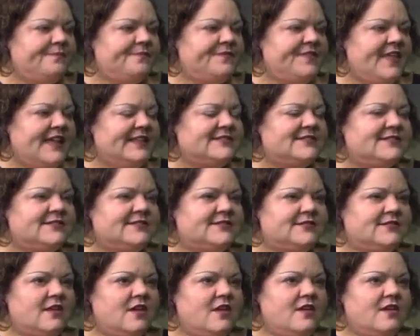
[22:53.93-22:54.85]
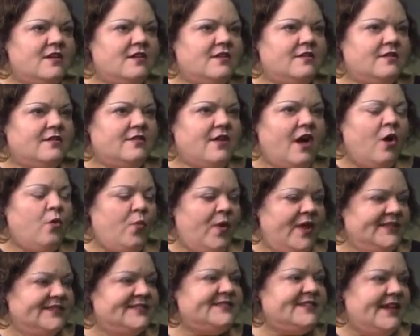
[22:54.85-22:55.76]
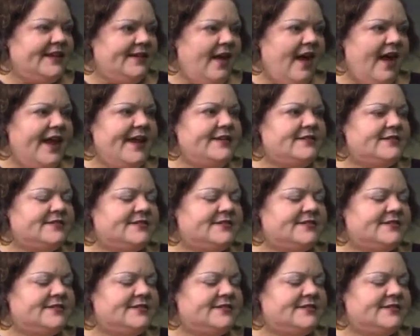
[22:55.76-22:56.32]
That's a Wednesday night,